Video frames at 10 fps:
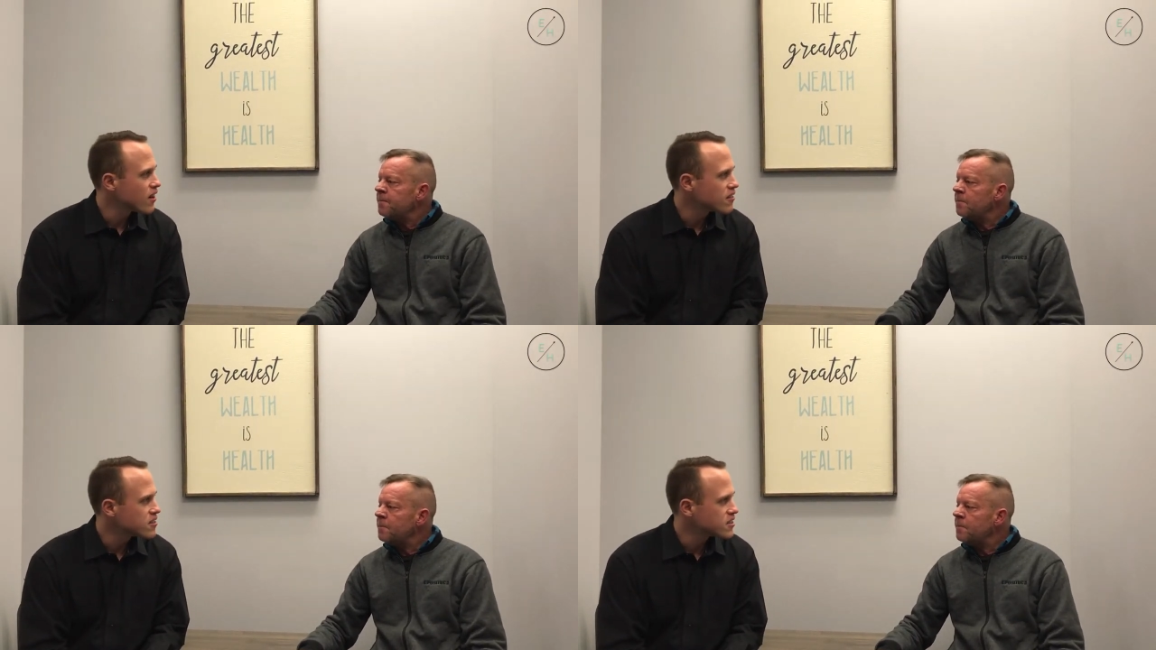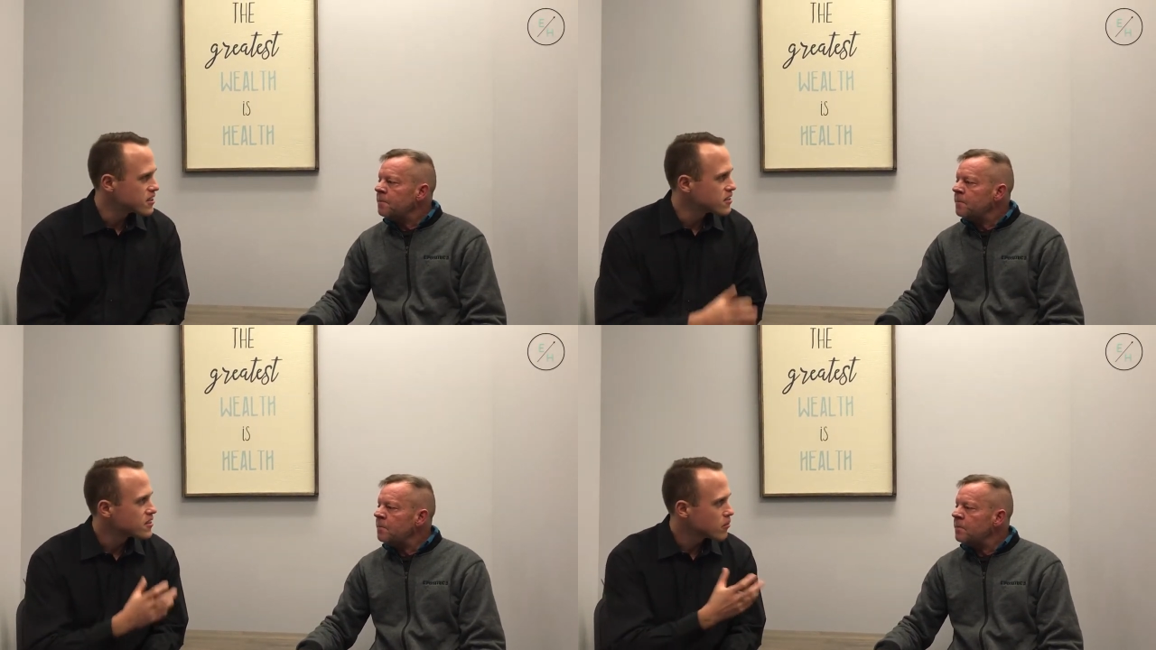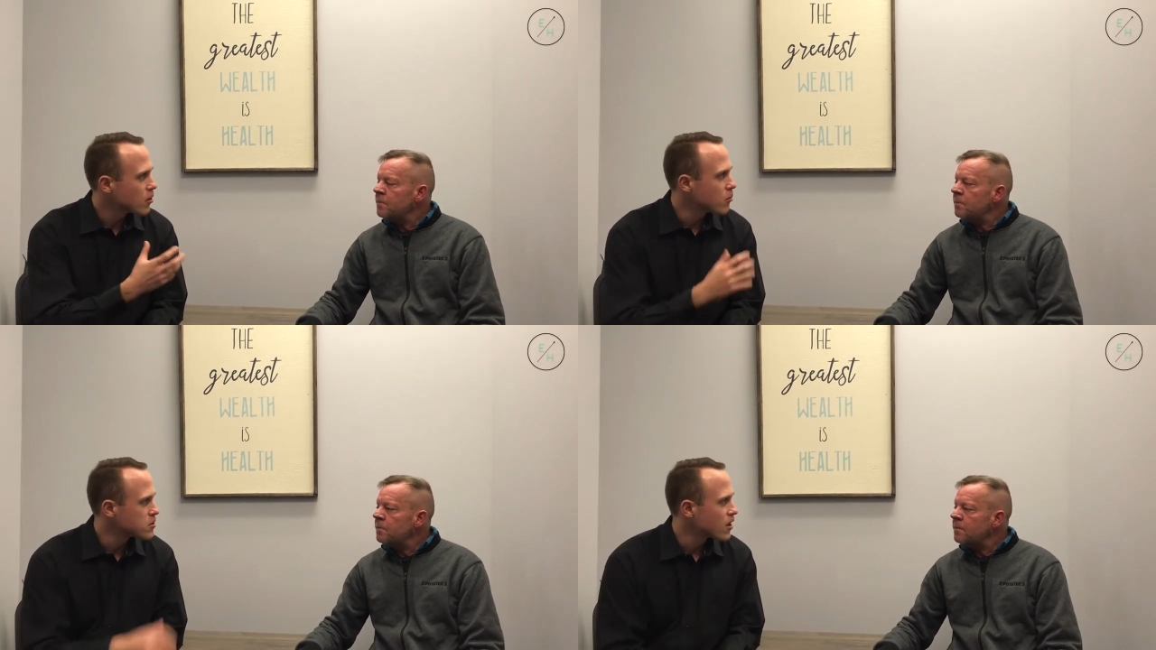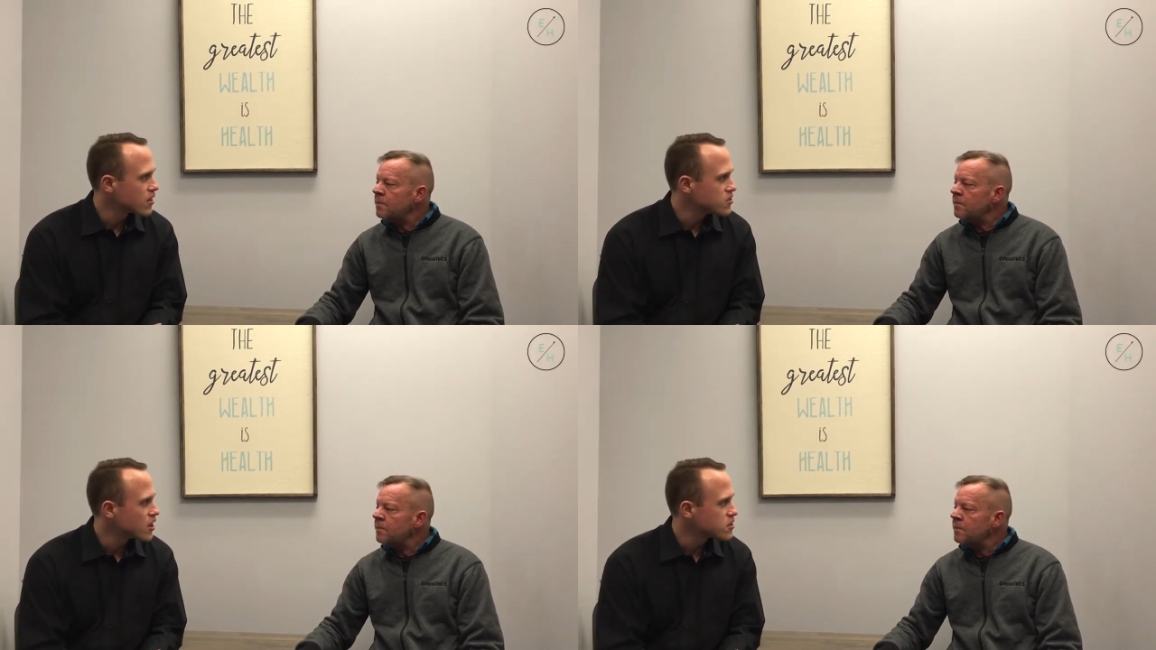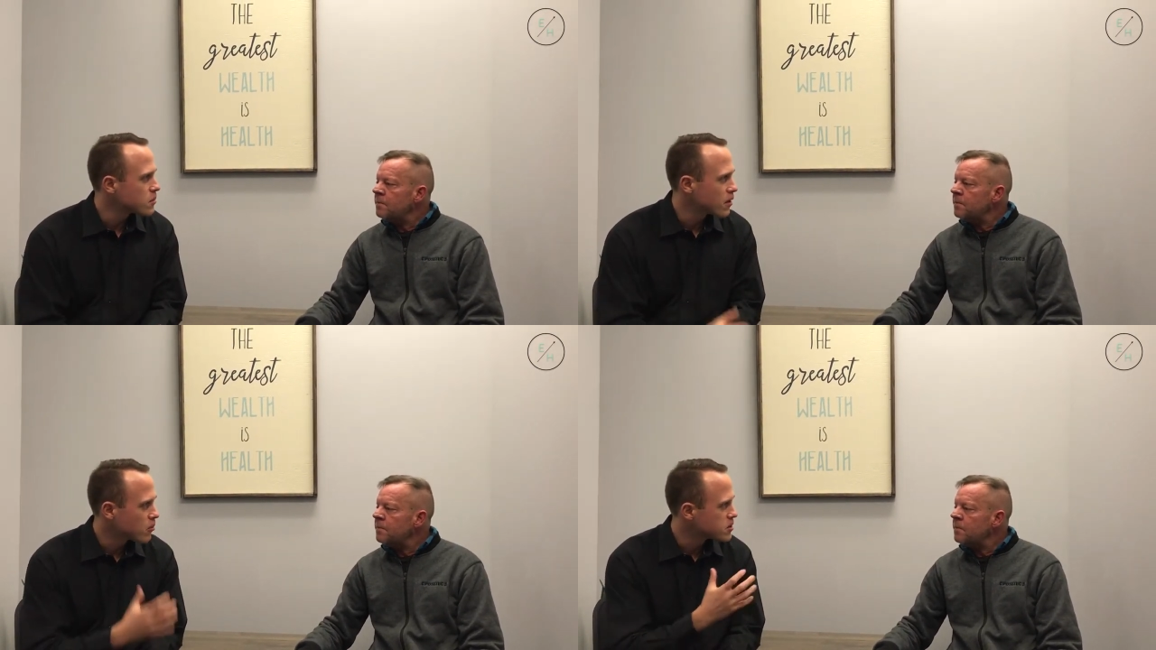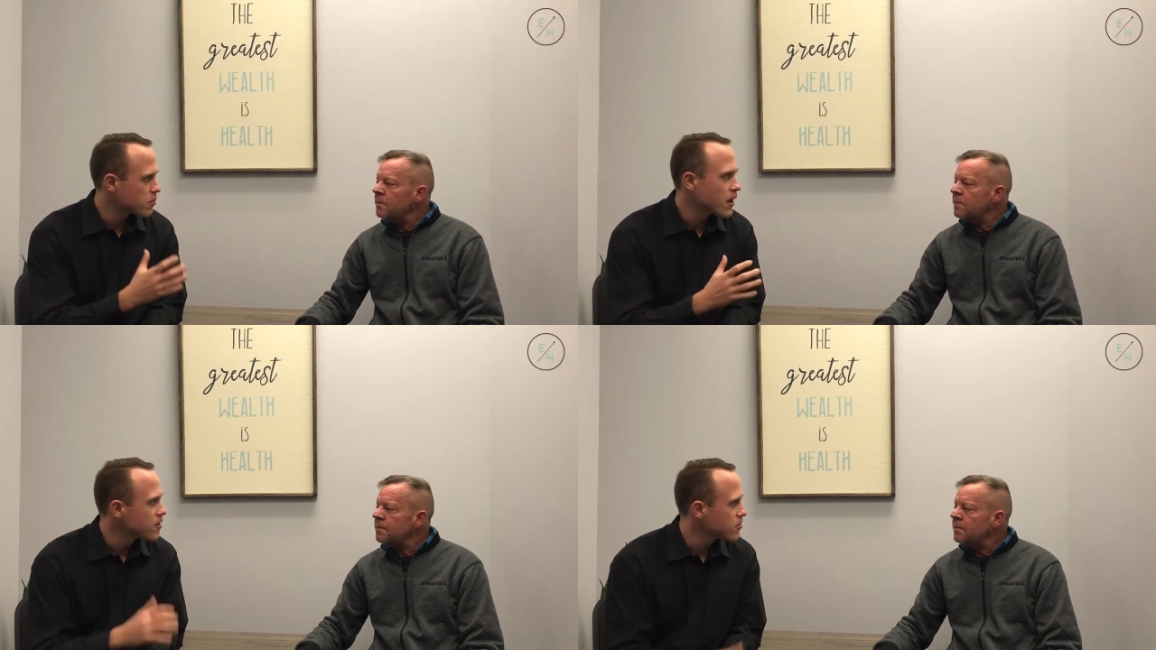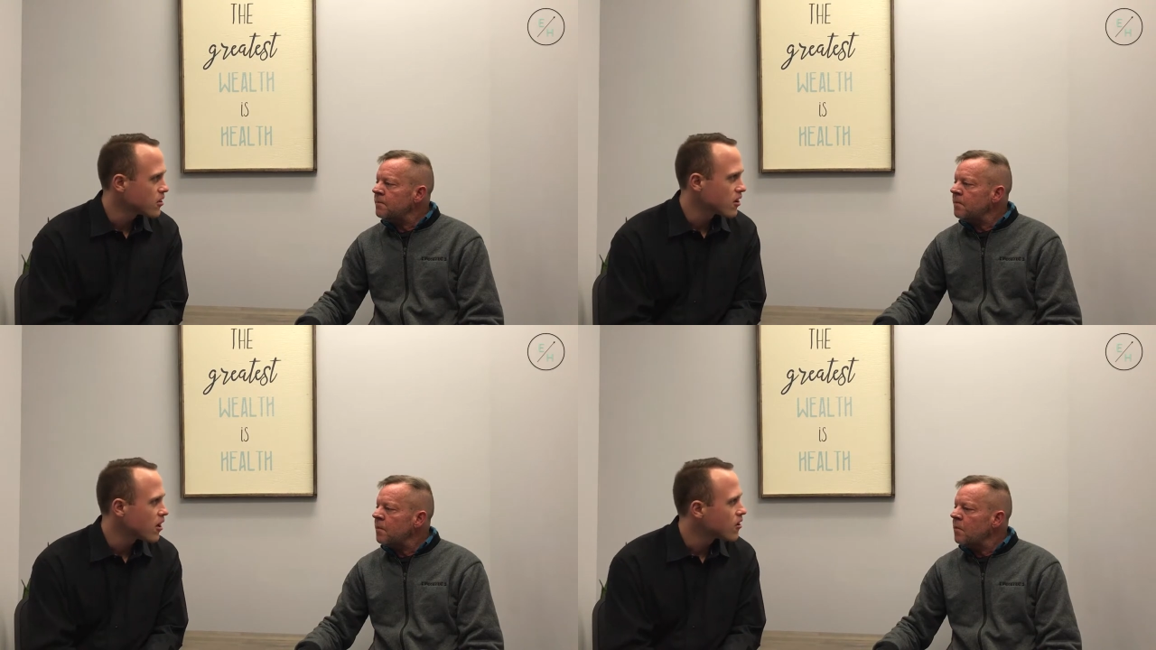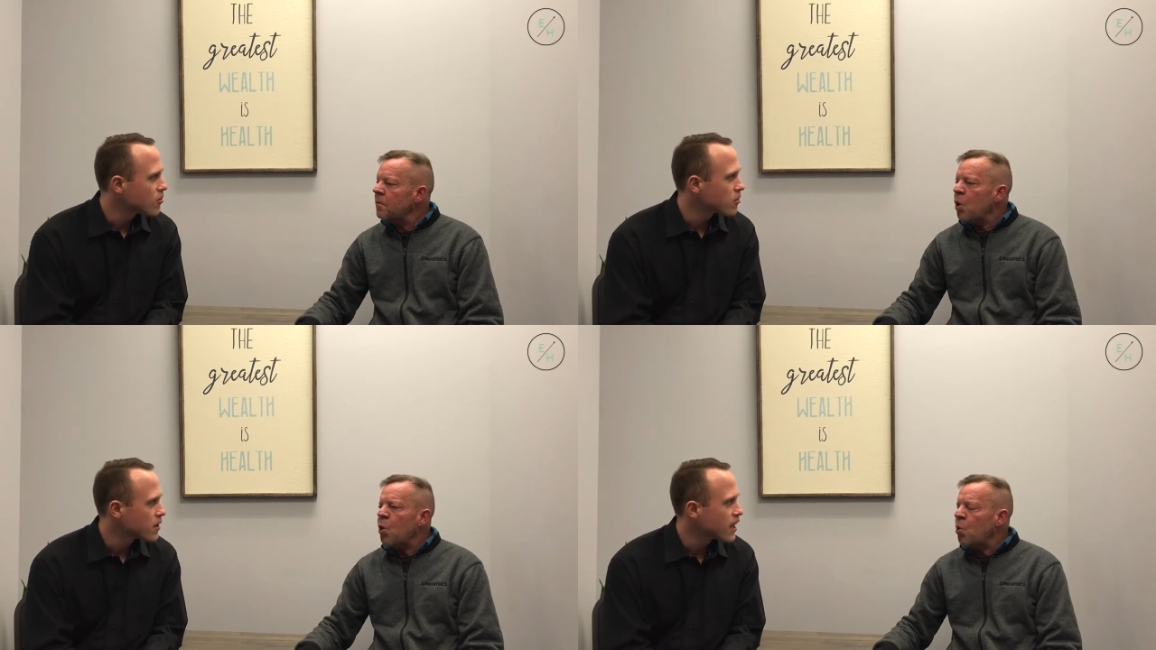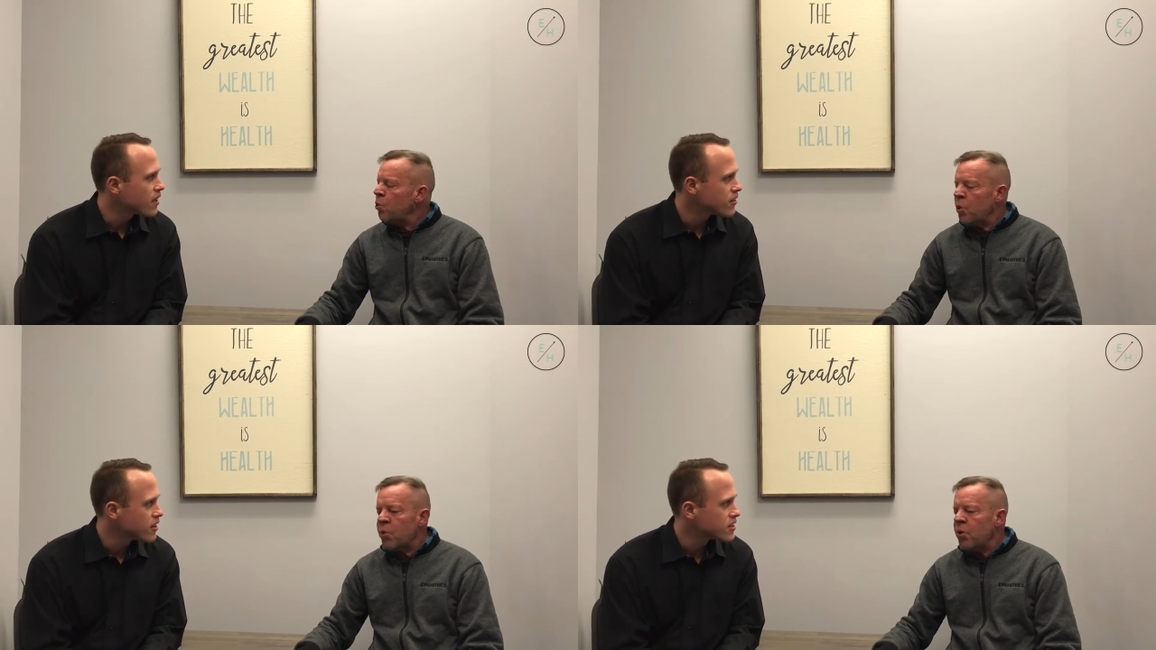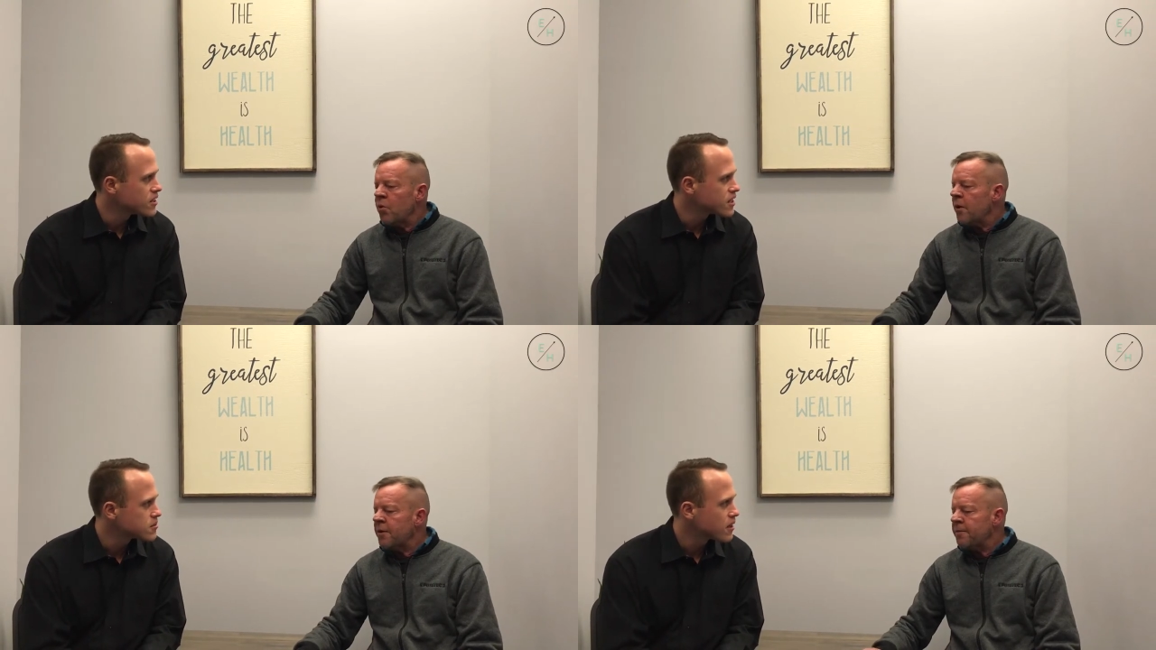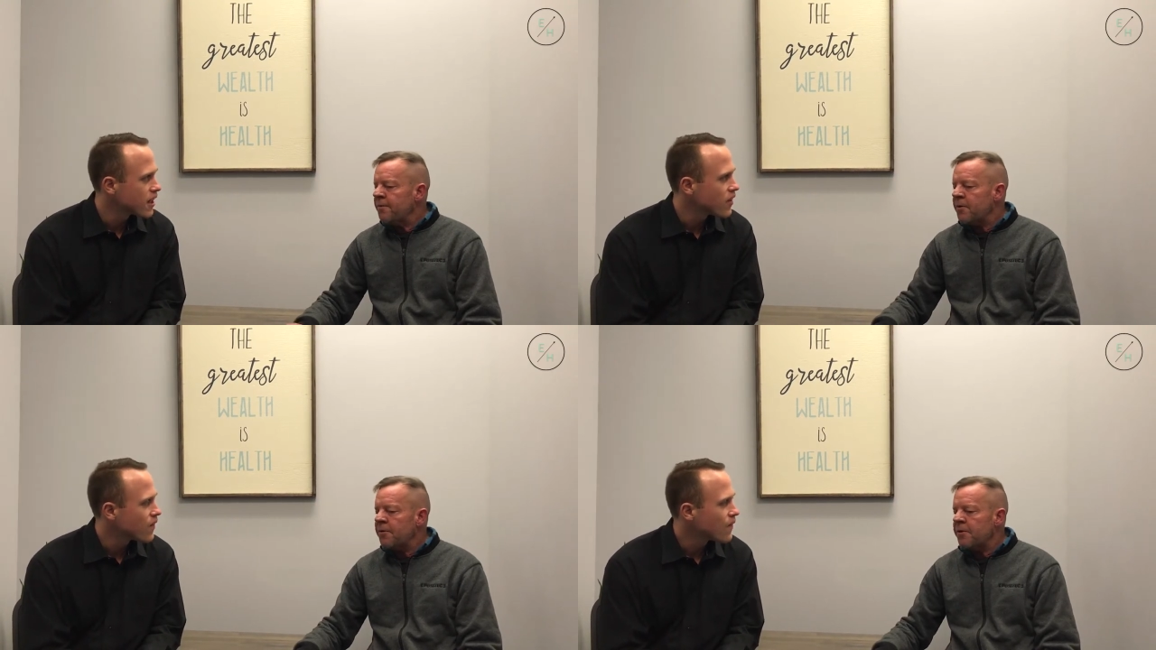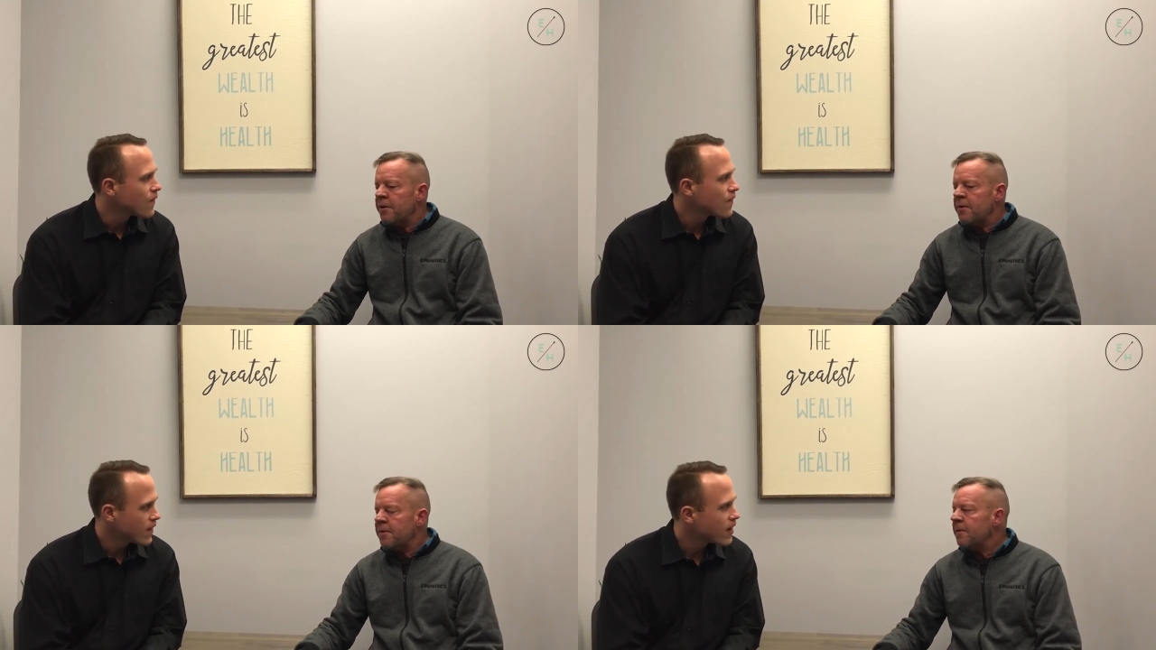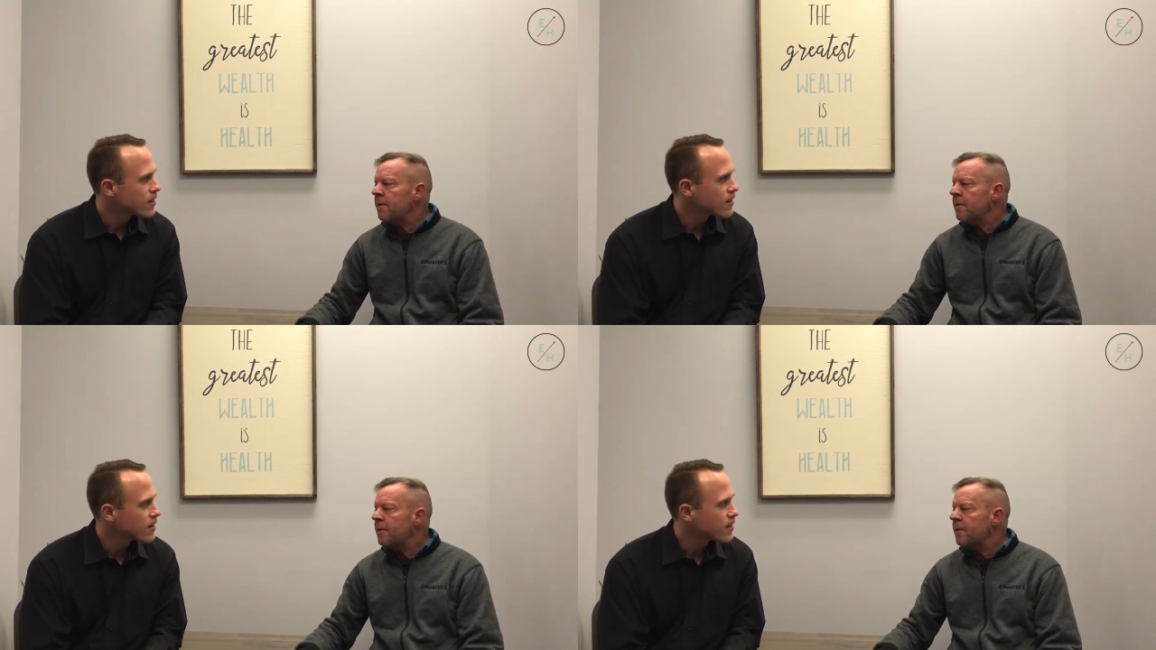Speaker 1: you, obviously was our adjustment was it painful at all? No, no, no. I didn't feel a thing.